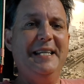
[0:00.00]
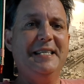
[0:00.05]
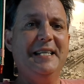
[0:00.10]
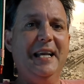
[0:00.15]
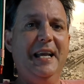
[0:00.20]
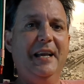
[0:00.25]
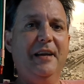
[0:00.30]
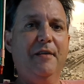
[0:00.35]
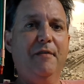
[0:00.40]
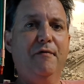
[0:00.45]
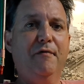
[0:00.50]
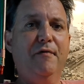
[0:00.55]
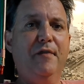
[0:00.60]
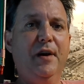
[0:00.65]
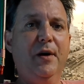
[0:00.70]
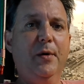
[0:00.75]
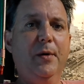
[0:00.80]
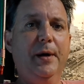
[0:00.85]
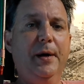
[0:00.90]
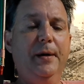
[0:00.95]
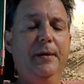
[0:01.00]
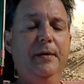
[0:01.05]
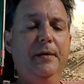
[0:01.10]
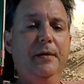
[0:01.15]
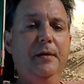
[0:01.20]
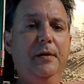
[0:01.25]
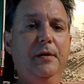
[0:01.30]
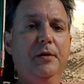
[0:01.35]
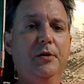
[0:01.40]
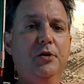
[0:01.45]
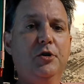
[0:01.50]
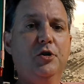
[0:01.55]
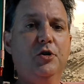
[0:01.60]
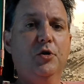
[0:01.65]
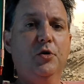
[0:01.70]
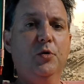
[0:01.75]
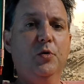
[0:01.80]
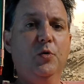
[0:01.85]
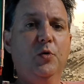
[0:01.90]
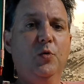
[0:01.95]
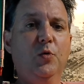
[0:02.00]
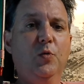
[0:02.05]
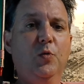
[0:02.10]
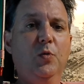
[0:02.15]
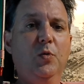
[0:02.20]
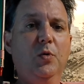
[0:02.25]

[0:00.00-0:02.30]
take a ferry to